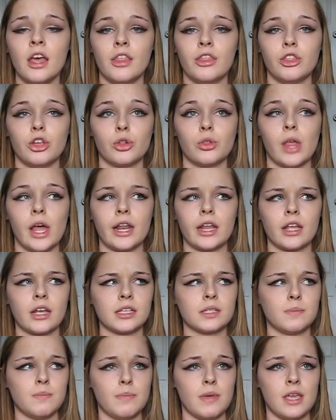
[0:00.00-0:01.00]
They're letting
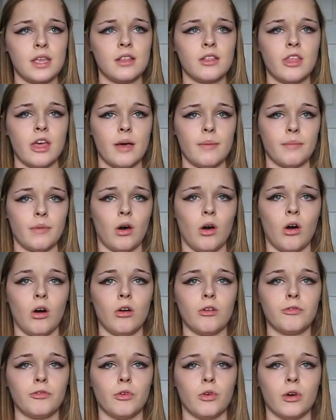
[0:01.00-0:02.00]
us meet them
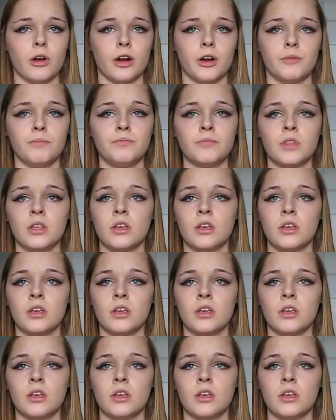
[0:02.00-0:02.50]
all for